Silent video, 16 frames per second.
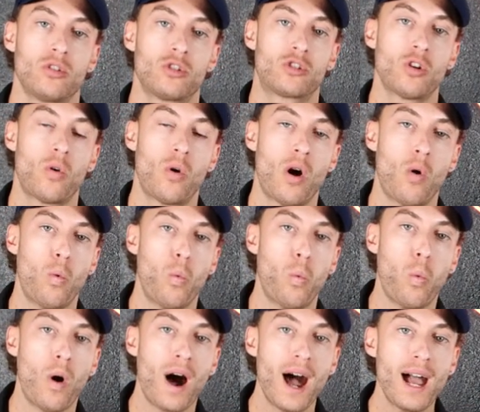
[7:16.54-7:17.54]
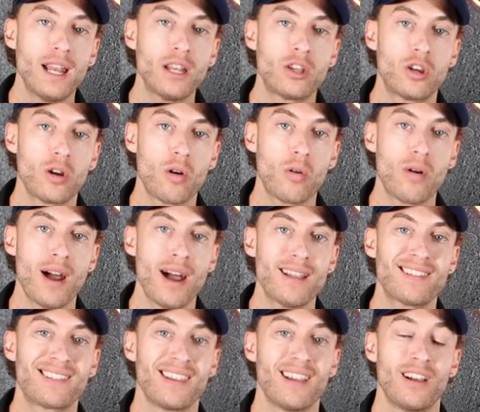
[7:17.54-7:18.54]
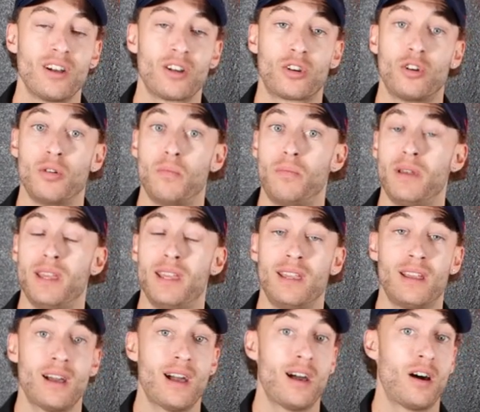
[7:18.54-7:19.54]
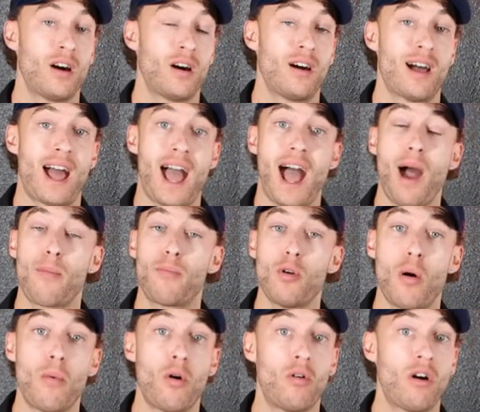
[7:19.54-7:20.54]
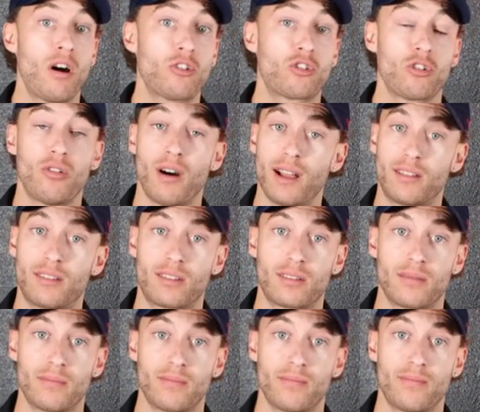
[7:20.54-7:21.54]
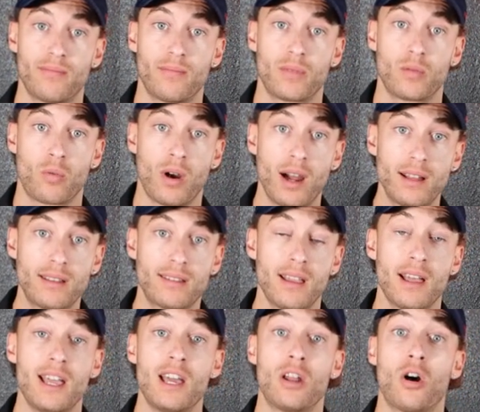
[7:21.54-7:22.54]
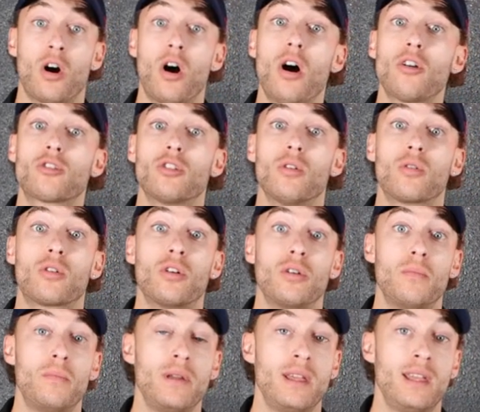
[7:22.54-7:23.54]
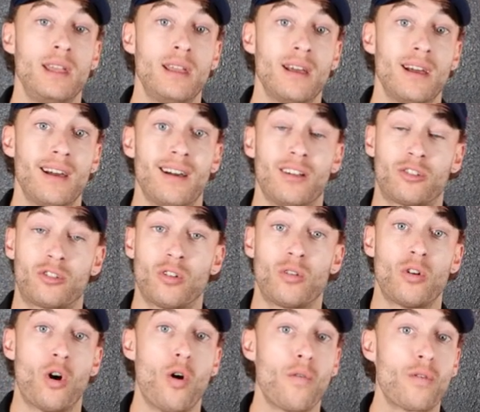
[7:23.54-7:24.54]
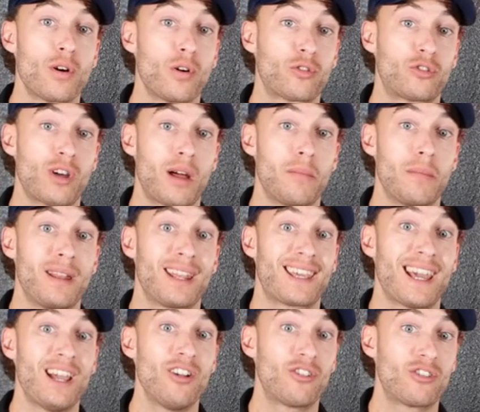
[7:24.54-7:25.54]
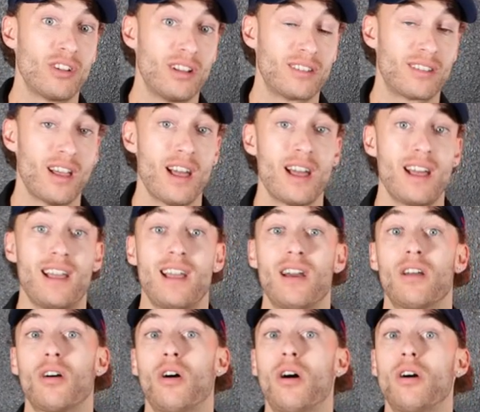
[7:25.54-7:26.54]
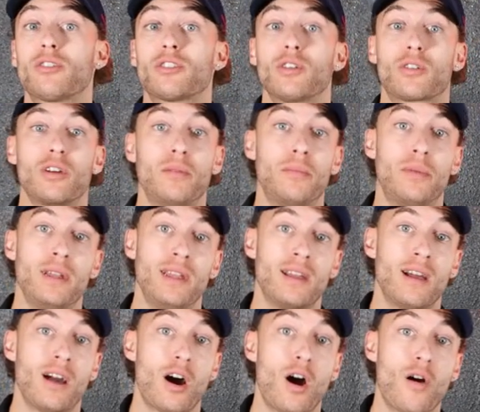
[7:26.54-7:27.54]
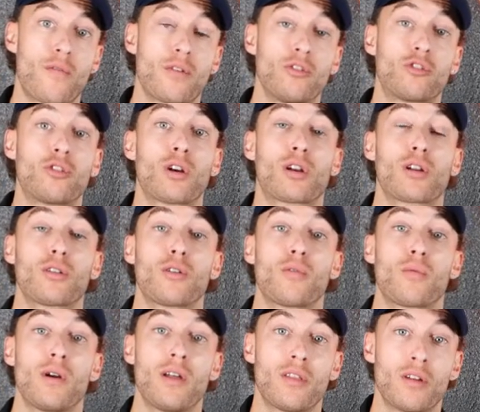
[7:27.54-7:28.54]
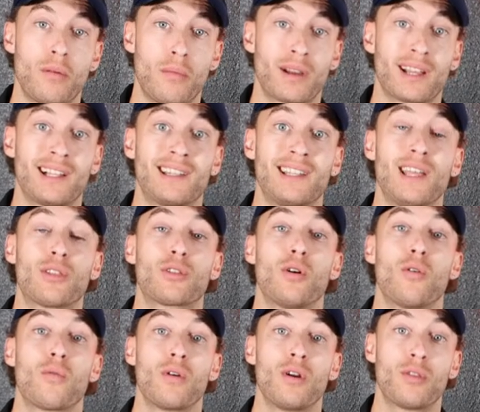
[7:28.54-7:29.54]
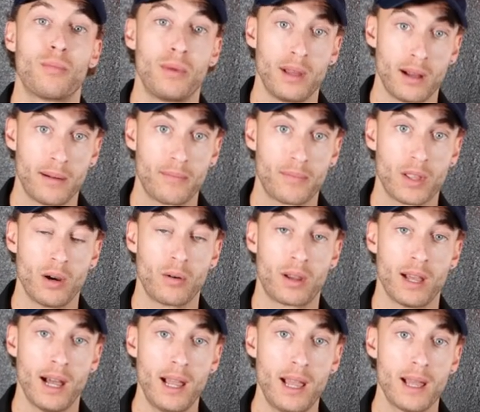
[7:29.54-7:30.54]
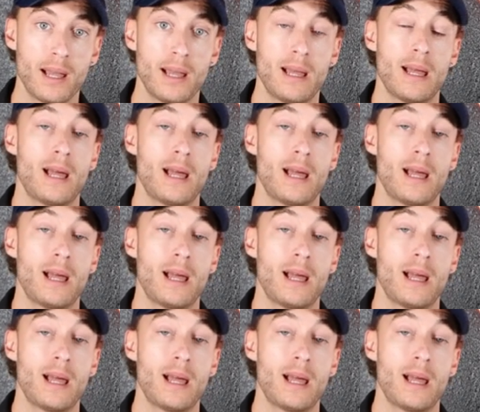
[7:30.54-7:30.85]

So a wide QRS could be abnormal electrolytes, right? It also could be certain overdose on medications. It also could be a ventricular rhythm, like a lethal arrhythmia, okay?